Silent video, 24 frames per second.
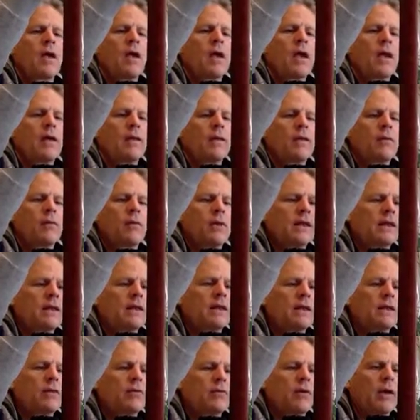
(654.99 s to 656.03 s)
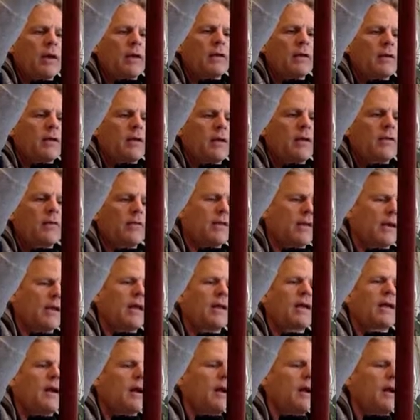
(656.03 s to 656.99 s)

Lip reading: and then we can integrate to get